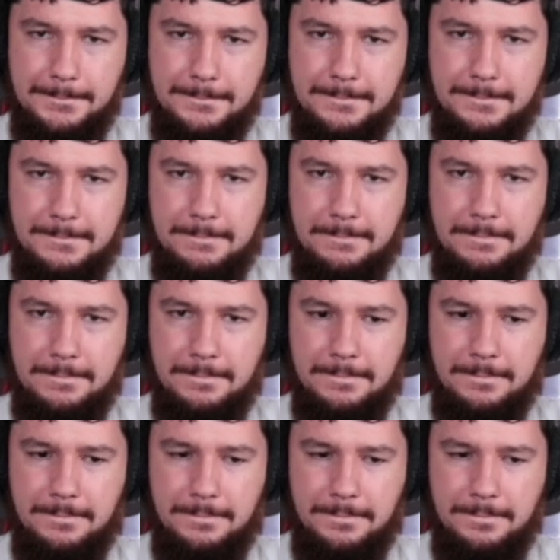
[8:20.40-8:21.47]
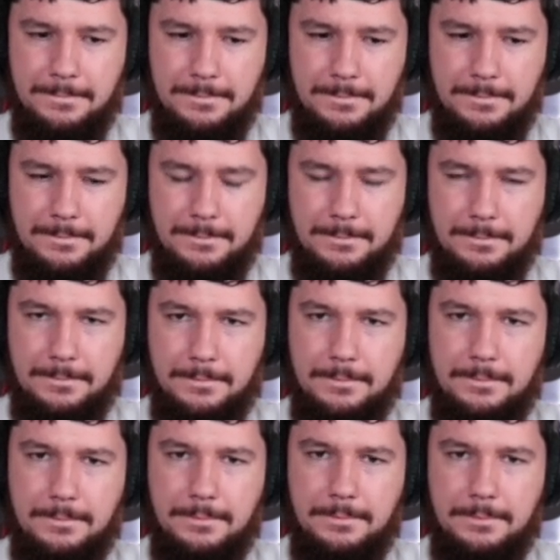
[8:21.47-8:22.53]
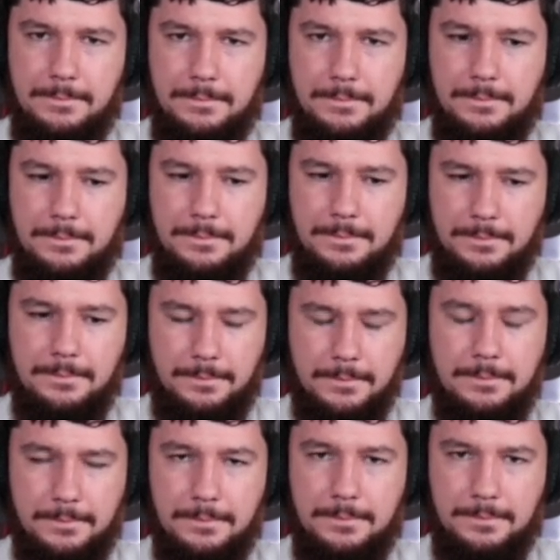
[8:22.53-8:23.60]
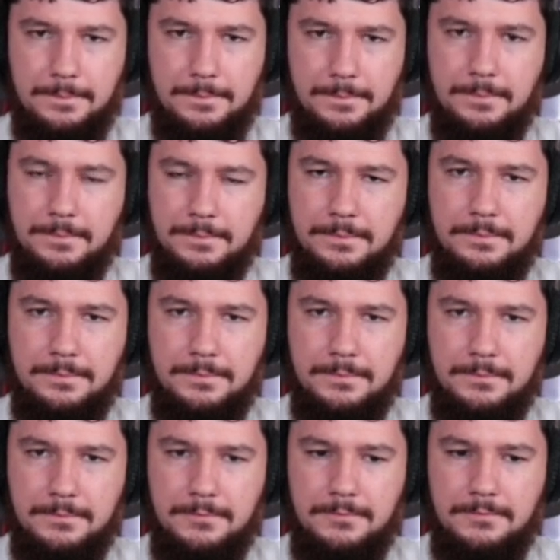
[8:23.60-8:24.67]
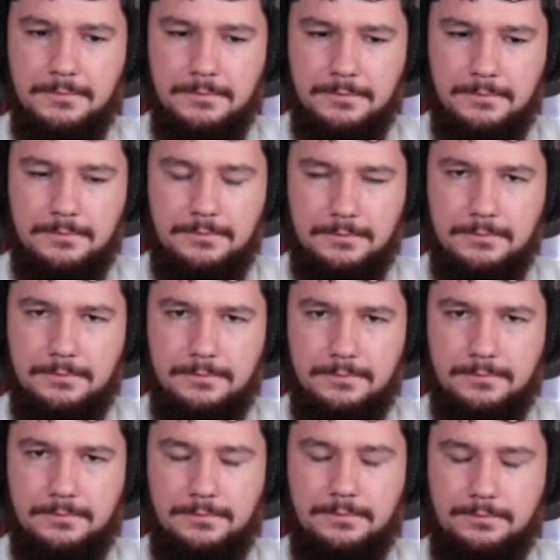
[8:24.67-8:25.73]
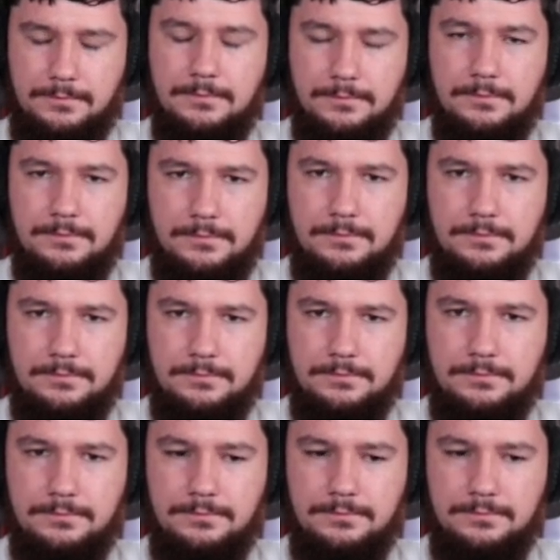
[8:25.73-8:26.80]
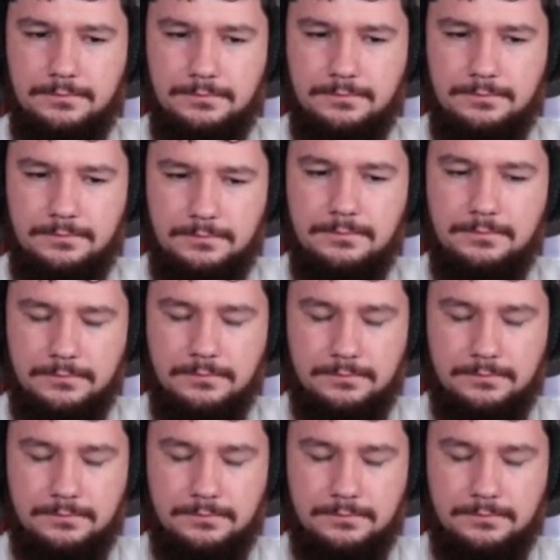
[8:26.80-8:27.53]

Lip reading: [no speech]